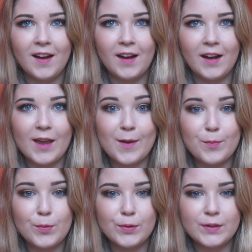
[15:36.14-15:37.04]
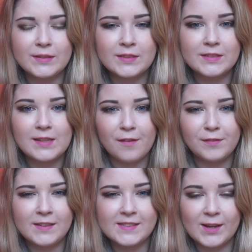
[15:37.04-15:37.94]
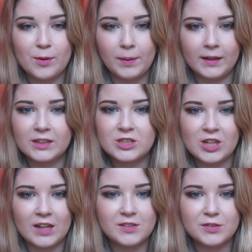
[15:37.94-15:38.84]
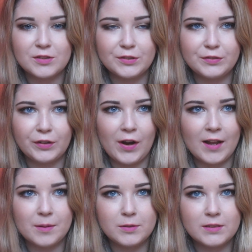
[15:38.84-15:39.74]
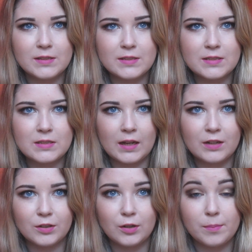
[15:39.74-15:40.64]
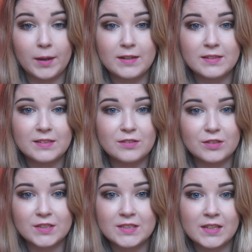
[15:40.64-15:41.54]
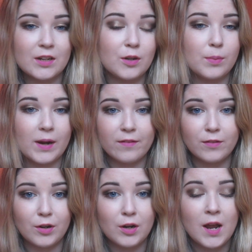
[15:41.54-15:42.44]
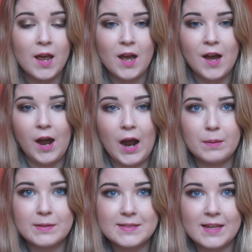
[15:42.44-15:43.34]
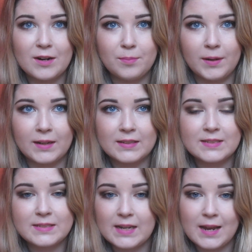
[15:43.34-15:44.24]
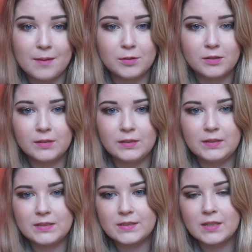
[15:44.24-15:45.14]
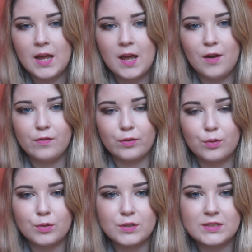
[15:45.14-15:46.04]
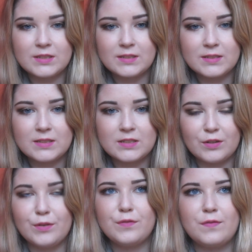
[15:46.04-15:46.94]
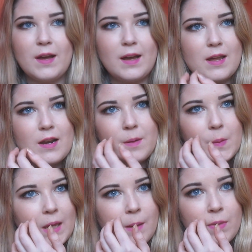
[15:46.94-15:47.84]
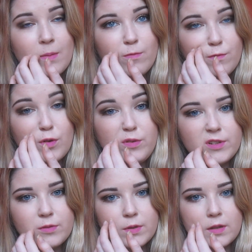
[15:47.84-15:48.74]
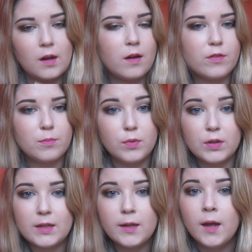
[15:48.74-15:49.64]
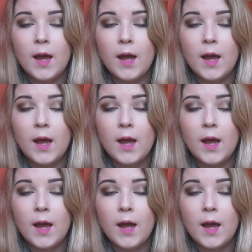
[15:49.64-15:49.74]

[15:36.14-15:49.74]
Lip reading: I would definitely set up like a shelter for animals that are abandoned or sick or whatever. I would set up like a stables for horses and stuff, and I would keep them funded with a lot of the money.